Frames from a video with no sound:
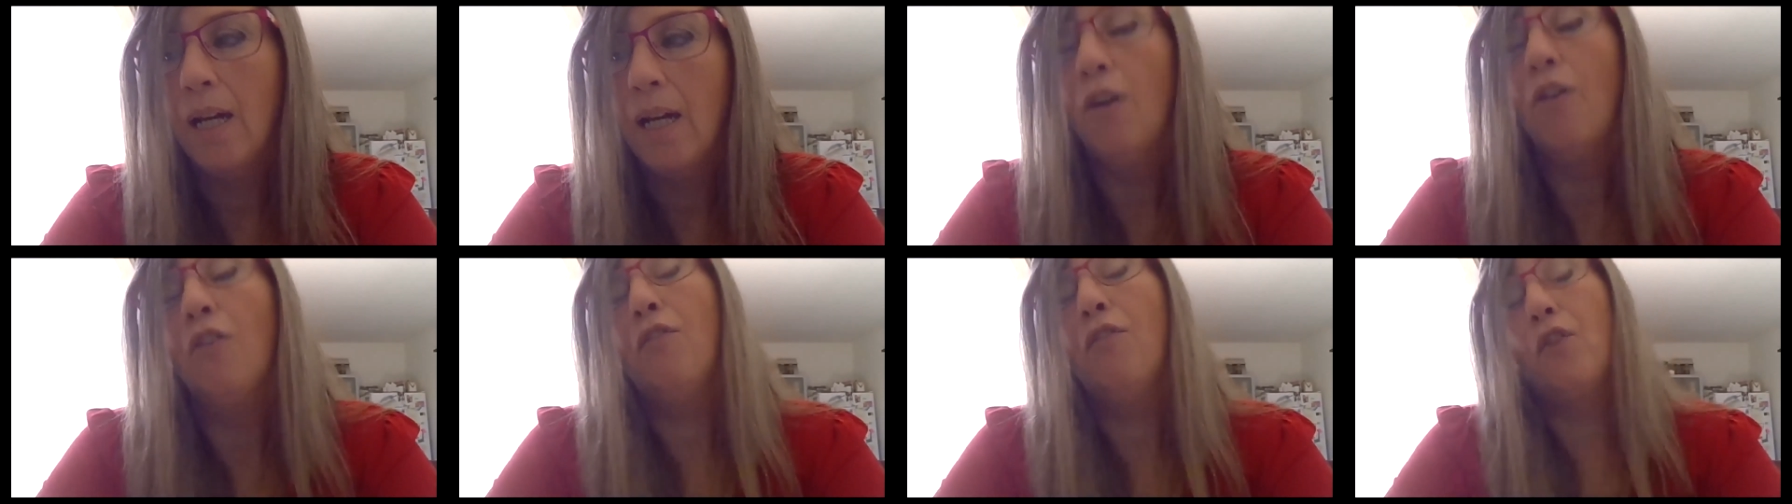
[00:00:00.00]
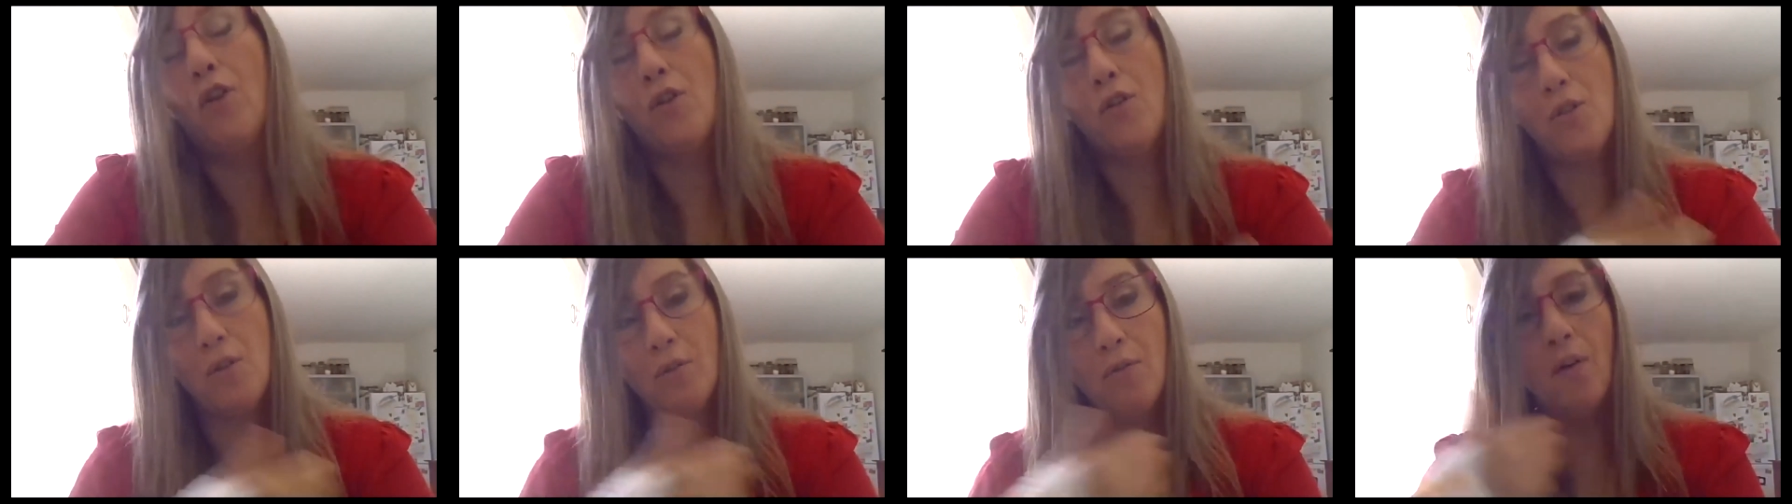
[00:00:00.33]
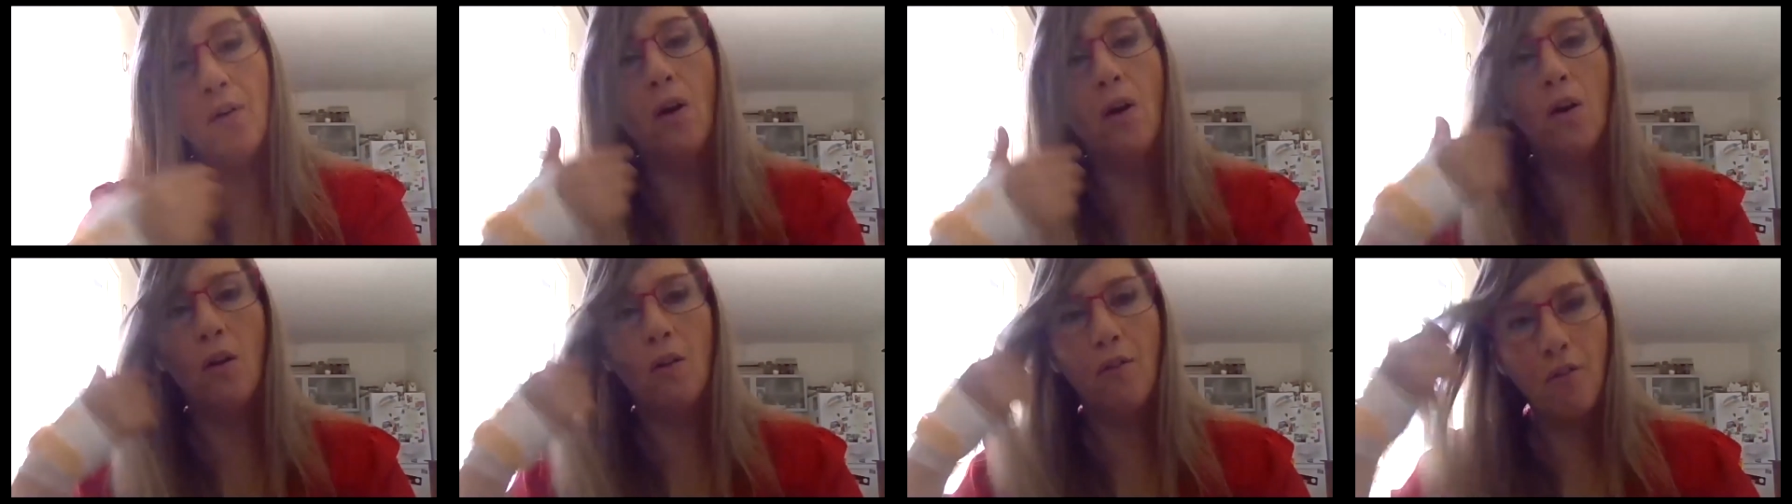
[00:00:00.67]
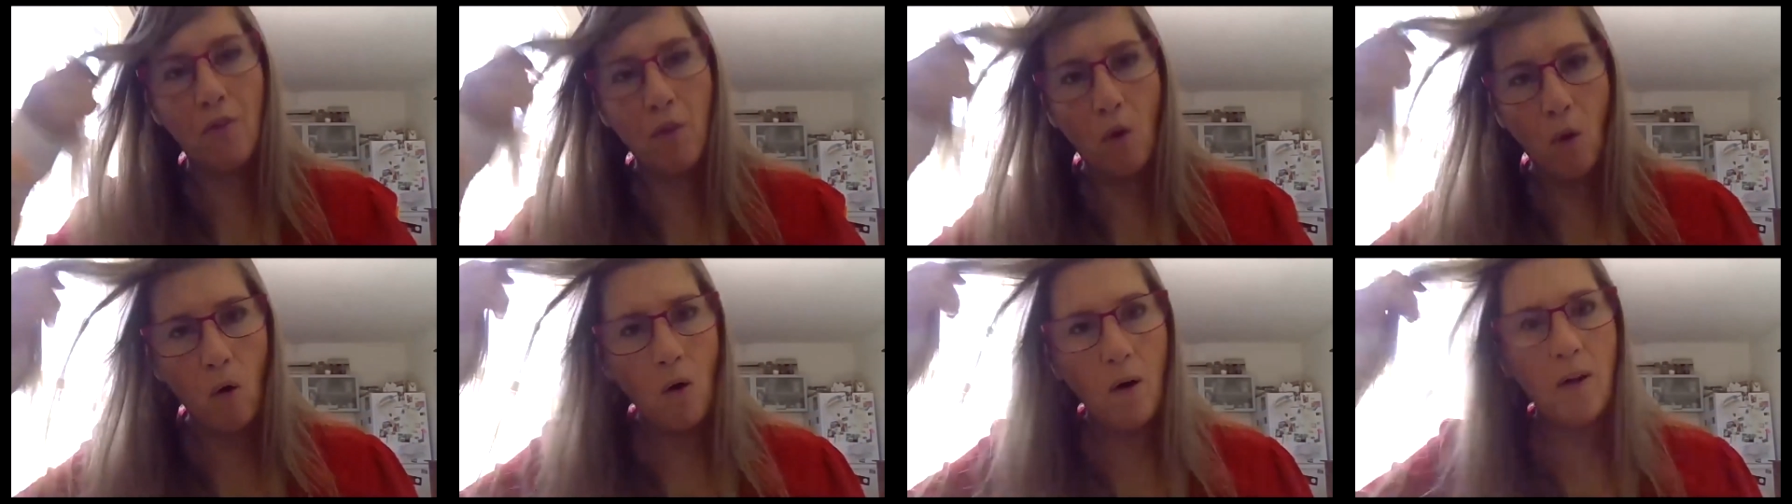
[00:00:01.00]
first of all, of
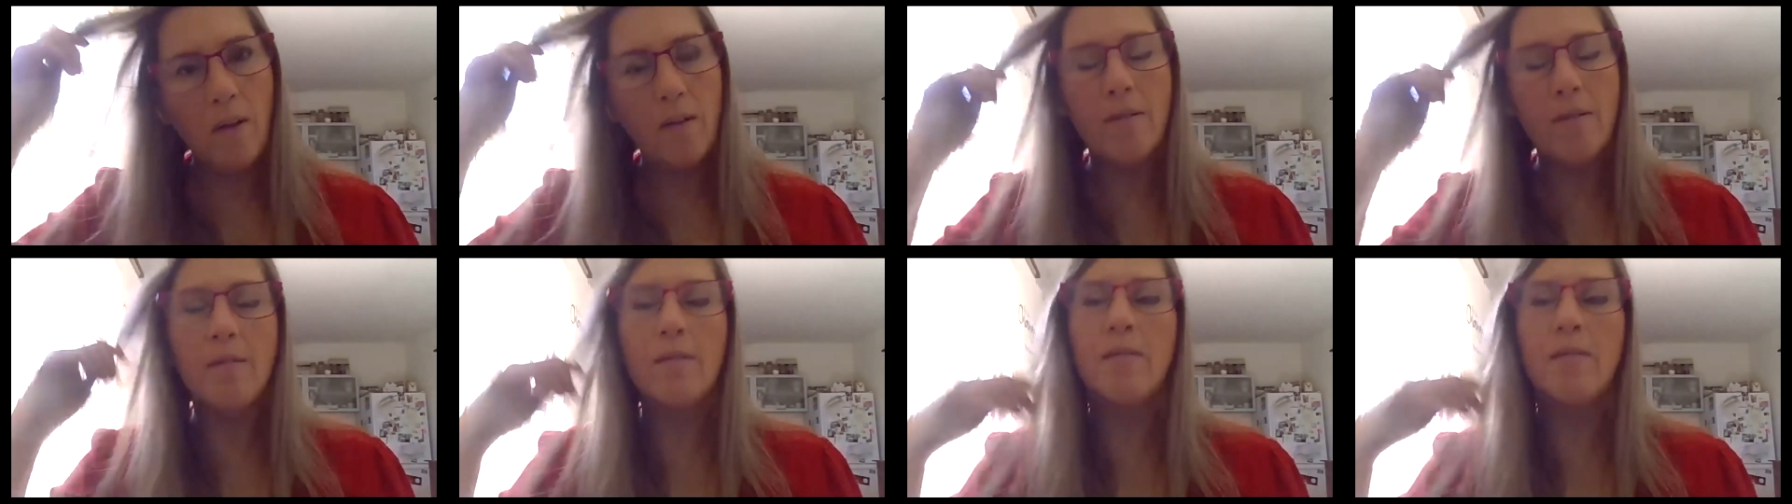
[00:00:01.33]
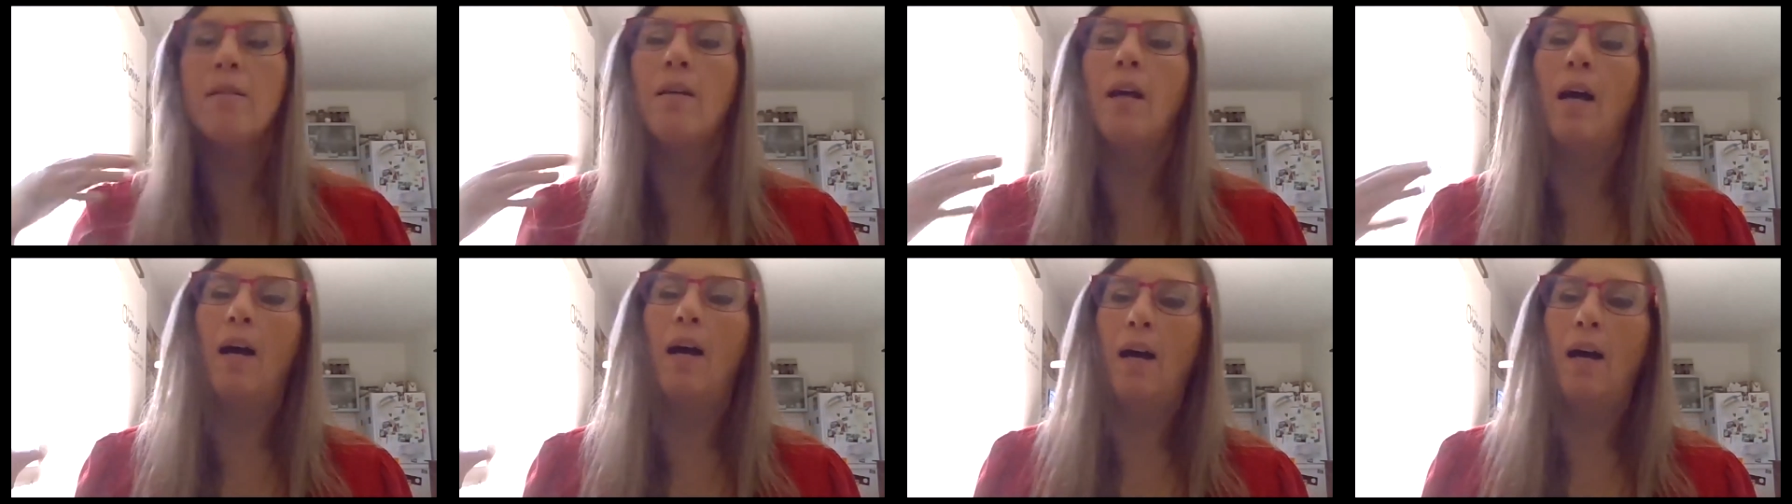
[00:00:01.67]
course,